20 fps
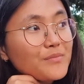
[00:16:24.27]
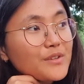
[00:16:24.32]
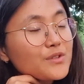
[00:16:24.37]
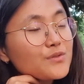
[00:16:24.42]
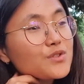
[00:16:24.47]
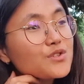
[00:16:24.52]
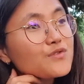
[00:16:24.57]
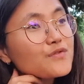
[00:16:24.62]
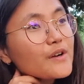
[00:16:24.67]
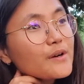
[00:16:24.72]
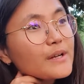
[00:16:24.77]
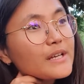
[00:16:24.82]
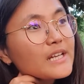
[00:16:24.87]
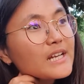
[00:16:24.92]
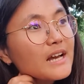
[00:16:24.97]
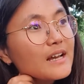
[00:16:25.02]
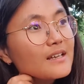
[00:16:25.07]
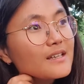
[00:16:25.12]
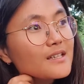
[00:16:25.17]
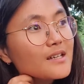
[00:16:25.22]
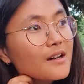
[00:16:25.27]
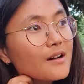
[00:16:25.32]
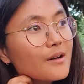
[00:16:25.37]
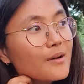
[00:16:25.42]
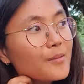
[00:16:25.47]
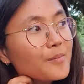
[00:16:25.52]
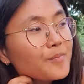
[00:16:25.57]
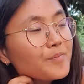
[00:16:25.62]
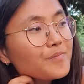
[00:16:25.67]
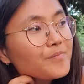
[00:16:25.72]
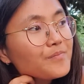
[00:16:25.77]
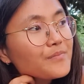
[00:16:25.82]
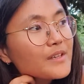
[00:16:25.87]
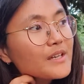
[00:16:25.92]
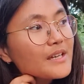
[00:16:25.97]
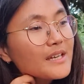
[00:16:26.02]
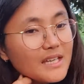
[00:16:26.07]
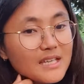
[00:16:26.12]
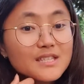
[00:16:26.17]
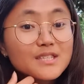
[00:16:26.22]
It was very like
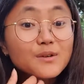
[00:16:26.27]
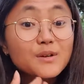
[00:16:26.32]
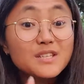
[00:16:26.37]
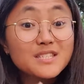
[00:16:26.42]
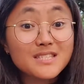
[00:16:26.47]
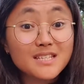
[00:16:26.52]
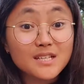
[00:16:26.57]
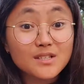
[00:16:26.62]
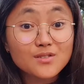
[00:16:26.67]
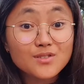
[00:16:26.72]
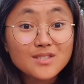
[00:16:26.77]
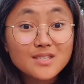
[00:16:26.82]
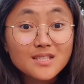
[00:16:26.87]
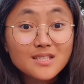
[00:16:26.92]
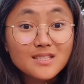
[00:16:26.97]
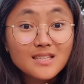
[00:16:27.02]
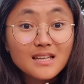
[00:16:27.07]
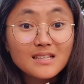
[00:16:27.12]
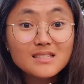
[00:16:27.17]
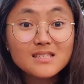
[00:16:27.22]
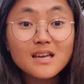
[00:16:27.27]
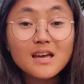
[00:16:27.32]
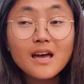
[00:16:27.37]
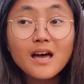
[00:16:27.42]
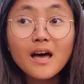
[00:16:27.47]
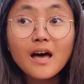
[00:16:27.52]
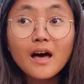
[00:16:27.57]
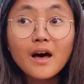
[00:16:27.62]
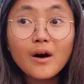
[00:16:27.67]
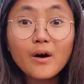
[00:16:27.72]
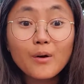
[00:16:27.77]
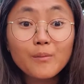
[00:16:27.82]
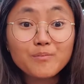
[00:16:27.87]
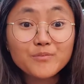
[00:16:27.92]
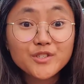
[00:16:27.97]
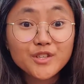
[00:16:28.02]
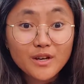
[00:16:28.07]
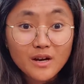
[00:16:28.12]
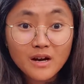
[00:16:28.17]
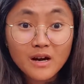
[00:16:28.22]
interesting to see that
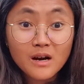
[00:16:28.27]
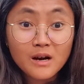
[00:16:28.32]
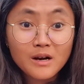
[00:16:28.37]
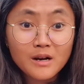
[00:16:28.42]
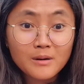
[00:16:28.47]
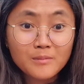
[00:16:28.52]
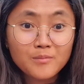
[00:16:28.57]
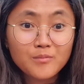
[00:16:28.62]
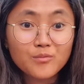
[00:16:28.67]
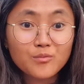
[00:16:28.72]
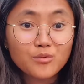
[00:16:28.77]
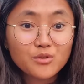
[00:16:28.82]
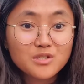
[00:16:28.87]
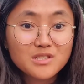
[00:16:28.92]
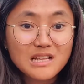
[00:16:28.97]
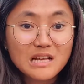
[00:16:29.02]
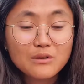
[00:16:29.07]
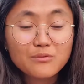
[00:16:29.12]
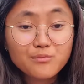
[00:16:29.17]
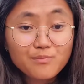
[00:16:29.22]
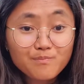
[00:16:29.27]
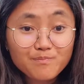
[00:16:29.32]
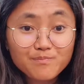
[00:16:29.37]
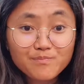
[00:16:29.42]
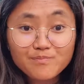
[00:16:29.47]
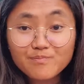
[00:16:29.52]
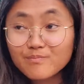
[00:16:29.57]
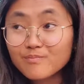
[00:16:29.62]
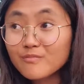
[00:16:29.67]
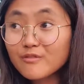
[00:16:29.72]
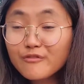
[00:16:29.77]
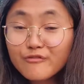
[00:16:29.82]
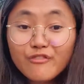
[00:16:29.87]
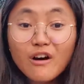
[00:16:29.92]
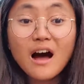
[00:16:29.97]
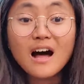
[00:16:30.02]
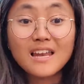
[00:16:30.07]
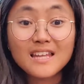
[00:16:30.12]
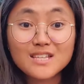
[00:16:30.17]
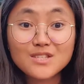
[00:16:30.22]
the harem was like
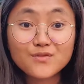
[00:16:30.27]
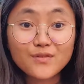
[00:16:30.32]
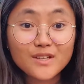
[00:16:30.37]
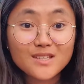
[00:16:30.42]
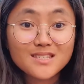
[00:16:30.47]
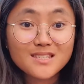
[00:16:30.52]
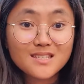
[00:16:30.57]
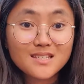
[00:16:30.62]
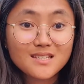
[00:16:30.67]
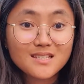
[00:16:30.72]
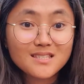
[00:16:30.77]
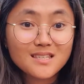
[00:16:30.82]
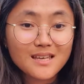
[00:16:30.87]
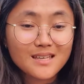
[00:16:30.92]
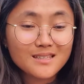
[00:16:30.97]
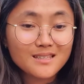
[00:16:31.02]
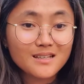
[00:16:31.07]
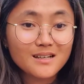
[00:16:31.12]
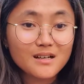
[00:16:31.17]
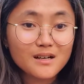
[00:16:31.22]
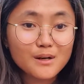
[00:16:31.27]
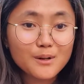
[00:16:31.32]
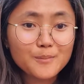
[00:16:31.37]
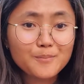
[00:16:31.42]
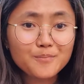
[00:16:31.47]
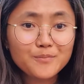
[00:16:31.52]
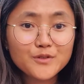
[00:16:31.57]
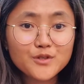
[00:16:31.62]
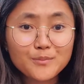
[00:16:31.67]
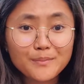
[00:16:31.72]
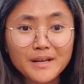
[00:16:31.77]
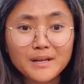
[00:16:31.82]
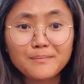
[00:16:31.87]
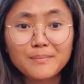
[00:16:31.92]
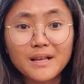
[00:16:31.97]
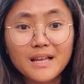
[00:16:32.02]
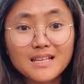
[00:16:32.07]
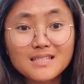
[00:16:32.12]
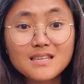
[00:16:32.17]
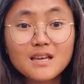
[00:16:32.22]
far less fancy than the main
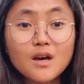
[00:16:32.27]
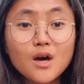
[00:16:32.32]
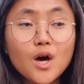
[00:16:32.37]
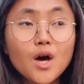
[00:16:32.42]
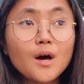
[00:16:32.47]
palace.